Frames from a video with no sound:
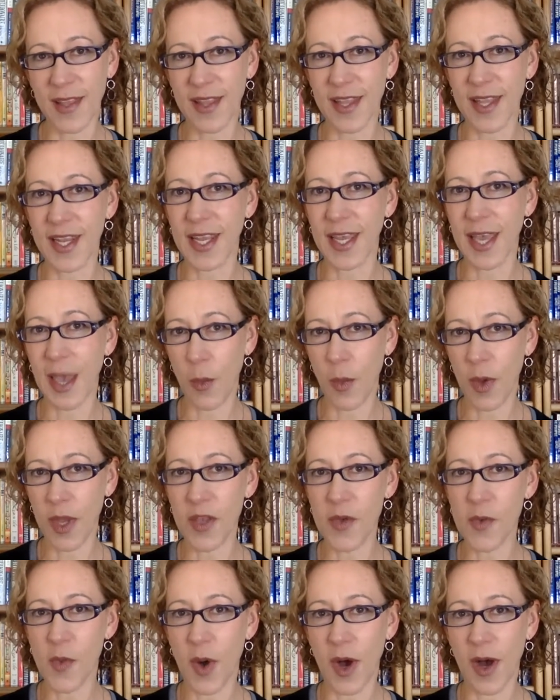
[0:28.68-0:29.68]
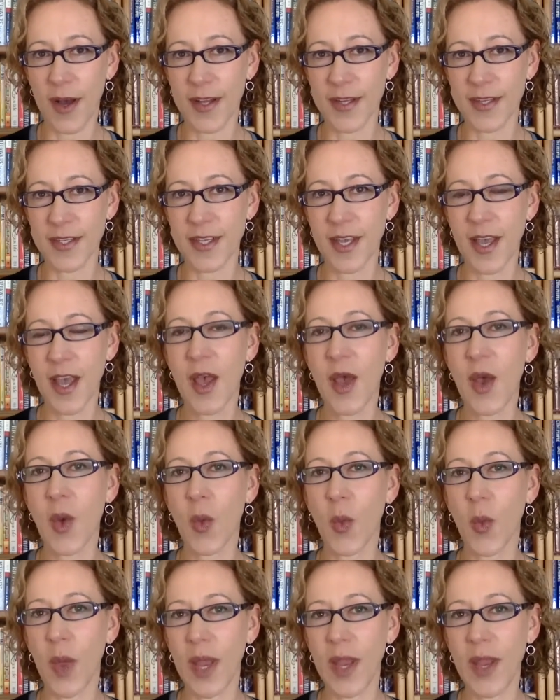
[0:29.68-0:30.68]
to get what you want
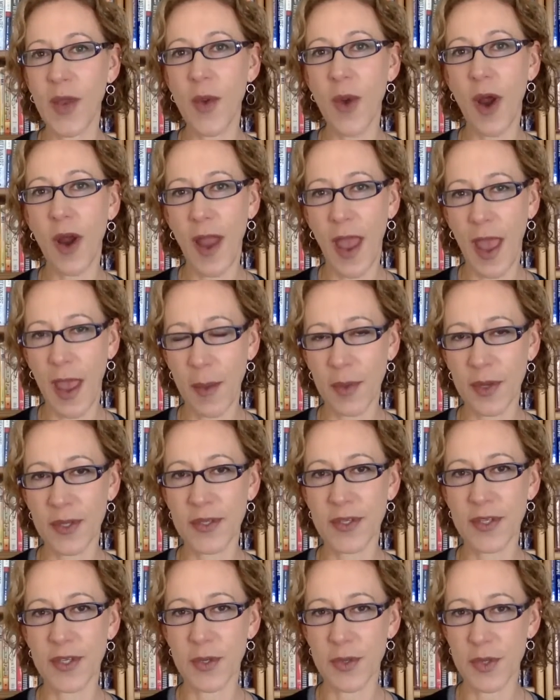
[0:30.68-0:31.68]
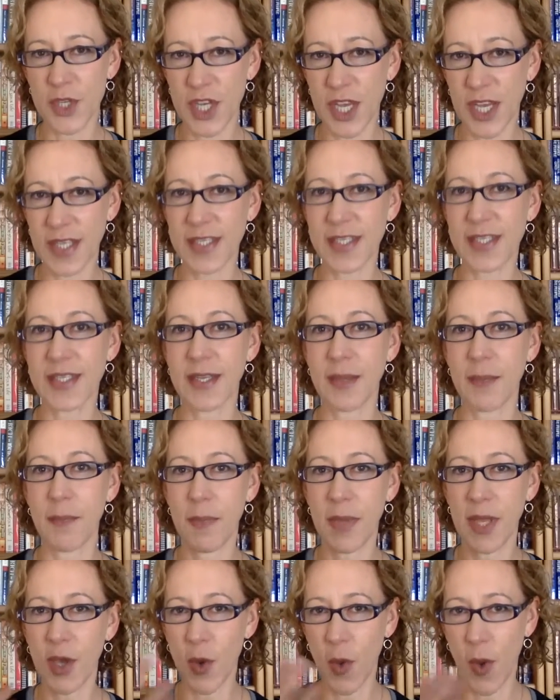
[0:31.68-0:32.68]
when you are able to just
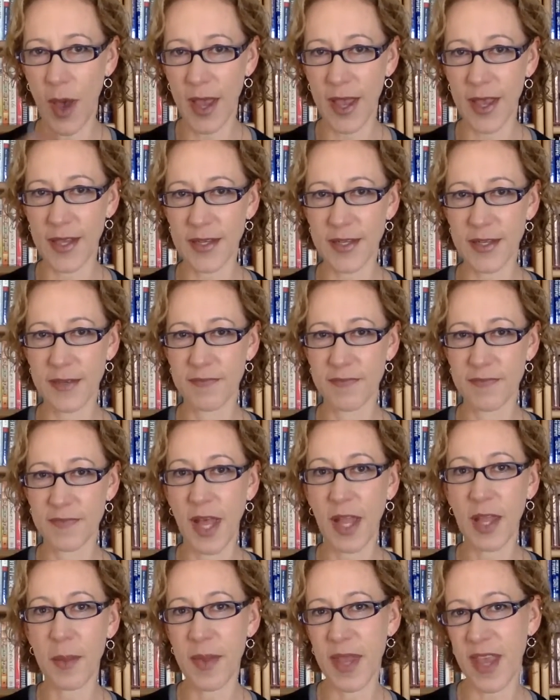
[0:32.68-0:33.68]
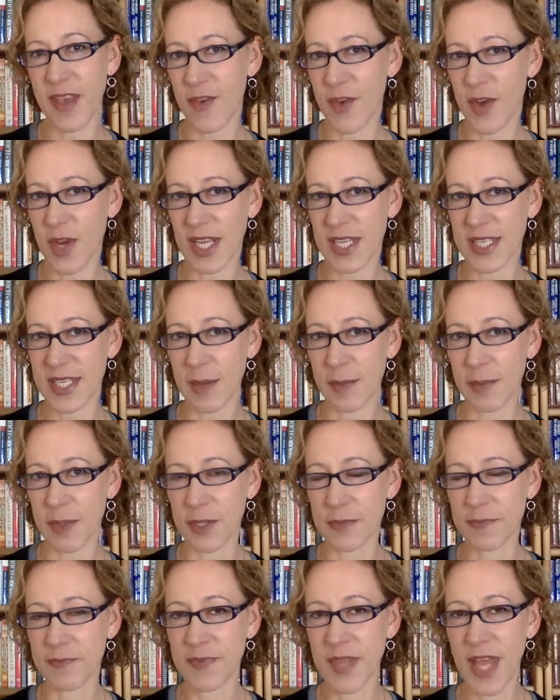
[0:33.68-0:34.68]
be quiet. Let me give you an
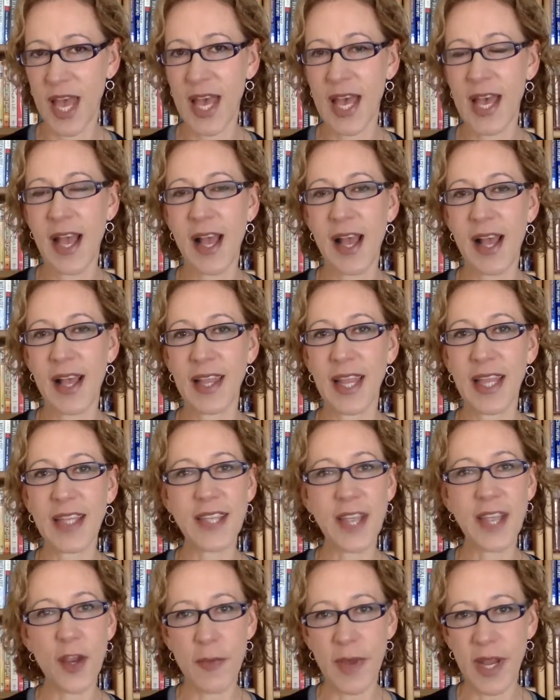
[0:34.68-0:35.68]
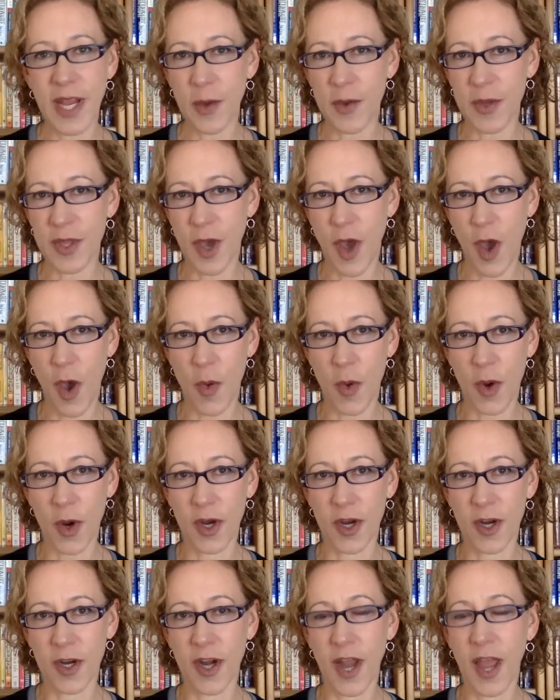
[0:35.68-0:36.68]
example. Let's say you're meeting with a
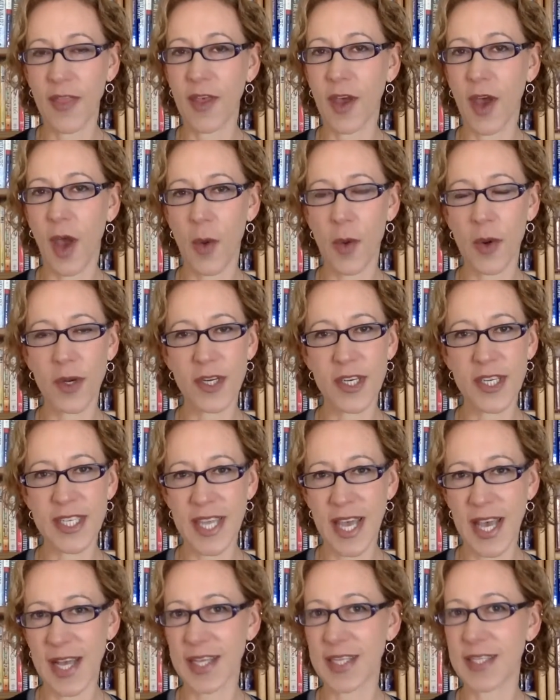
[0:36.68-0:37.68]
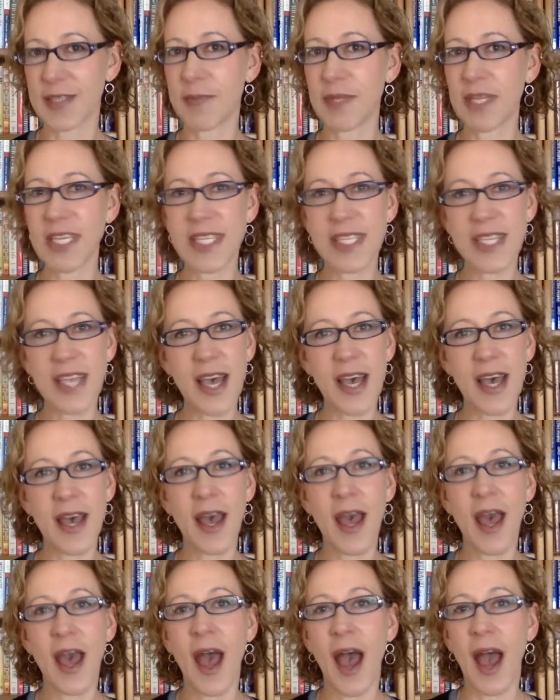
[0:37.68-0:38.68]
coworker and the coworker says, Melissa,
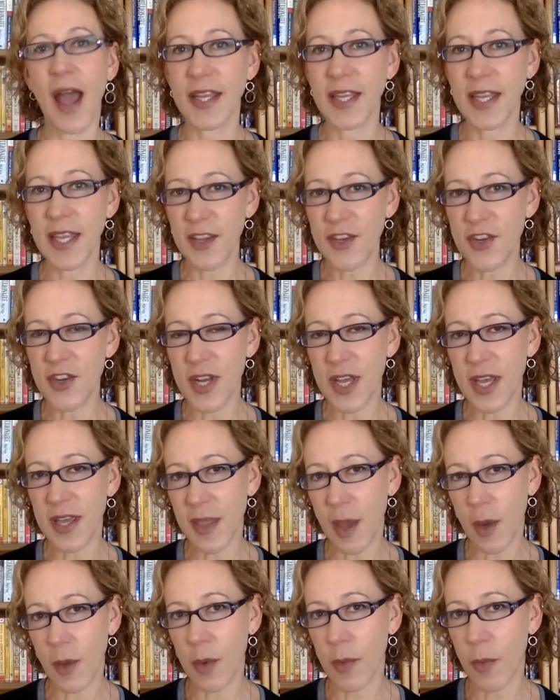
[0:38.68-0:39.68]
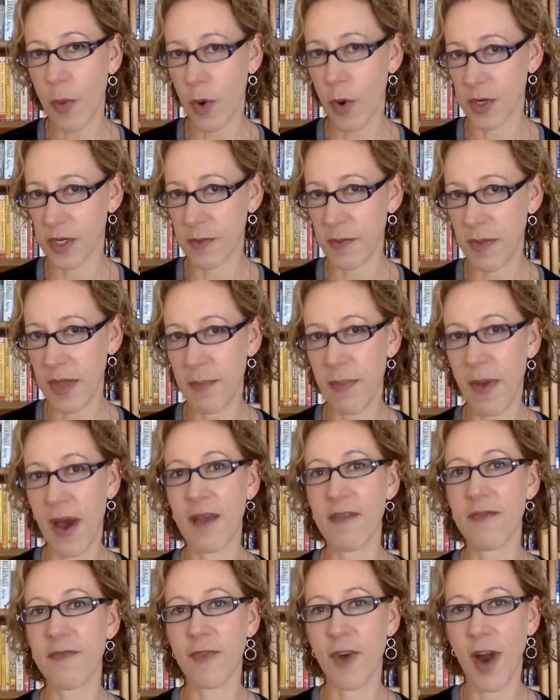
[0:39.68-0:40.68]
I need you to get that report to me
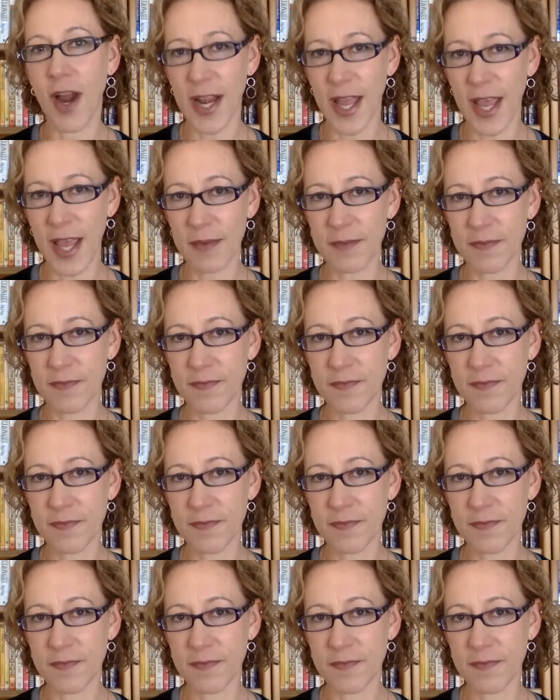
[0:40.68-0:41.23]
by Friday.